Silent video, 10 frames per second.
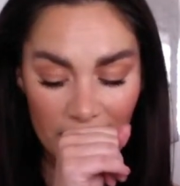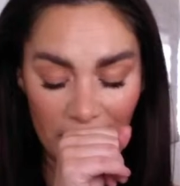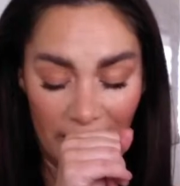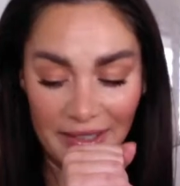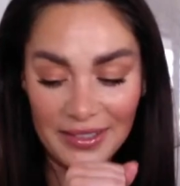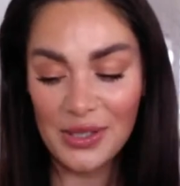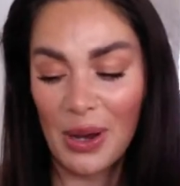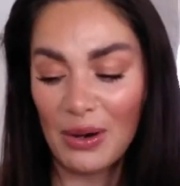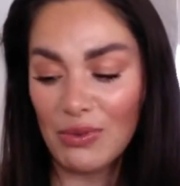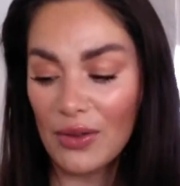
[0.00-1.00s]
So
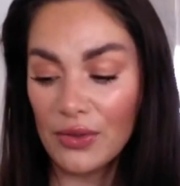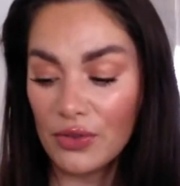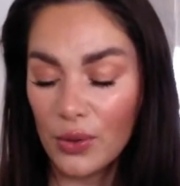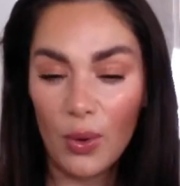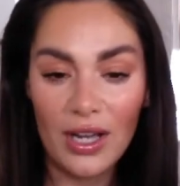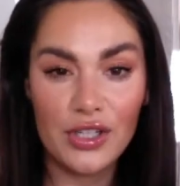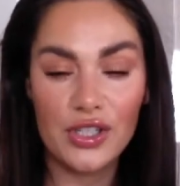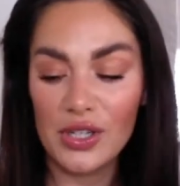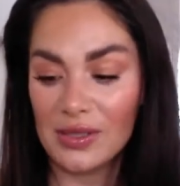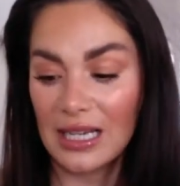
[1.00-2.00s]
I'll run through what I just
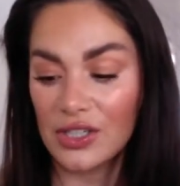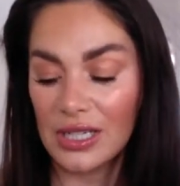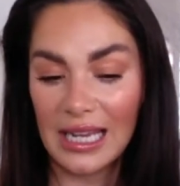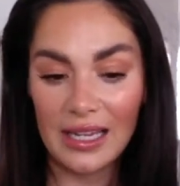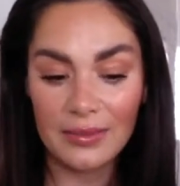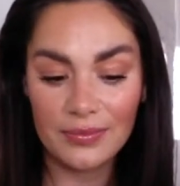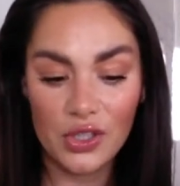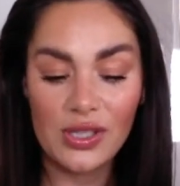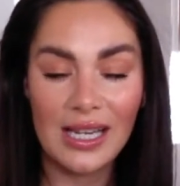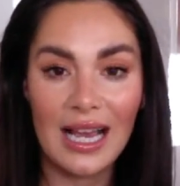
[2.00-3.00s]
used, actually,
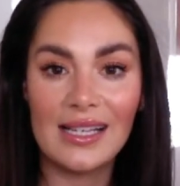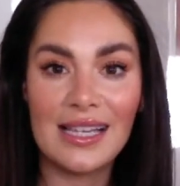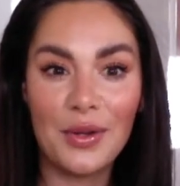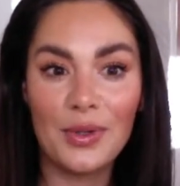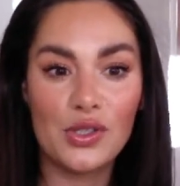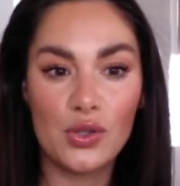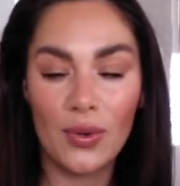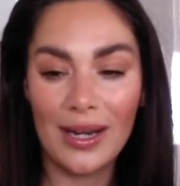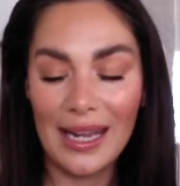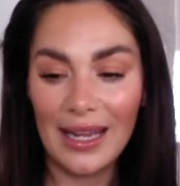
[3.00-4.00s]
just in case anyone's
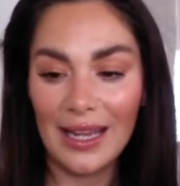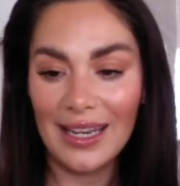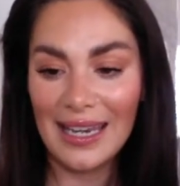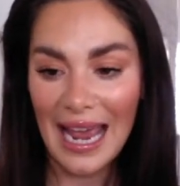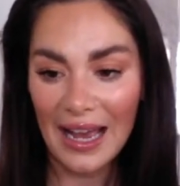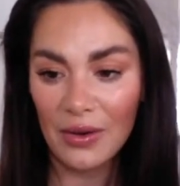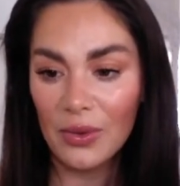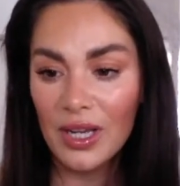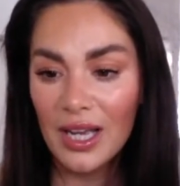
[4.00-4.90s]
joining now.